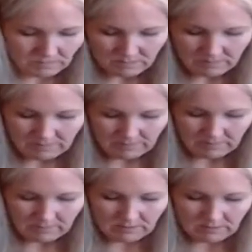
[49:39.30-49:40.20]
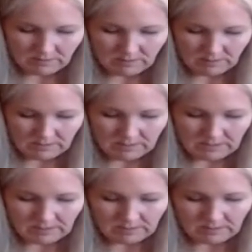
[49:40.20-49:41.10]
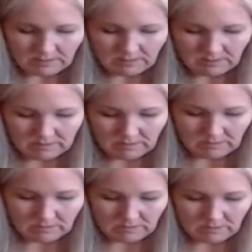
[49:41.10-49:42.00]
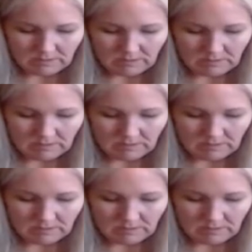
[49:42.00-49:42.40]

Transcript: I have a little bit of excess. I'm just gonna,